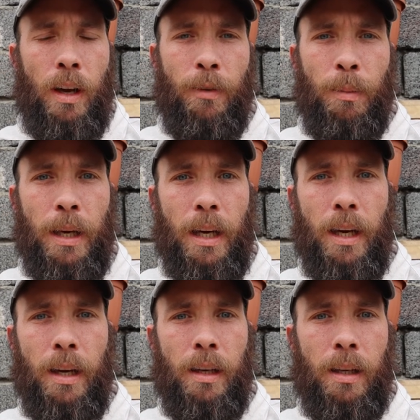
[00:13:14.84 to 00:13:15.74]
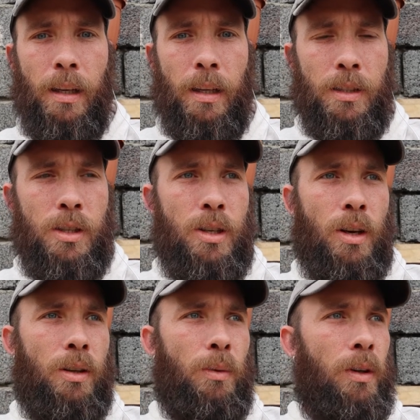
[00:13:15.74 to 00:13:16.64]
have a beer, just
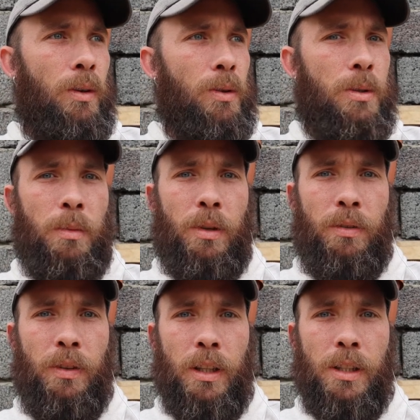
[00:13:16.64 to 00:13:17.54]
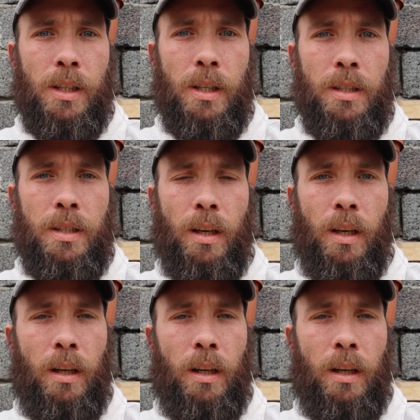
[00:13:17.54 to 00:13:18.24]
show you what an awesome little village it is.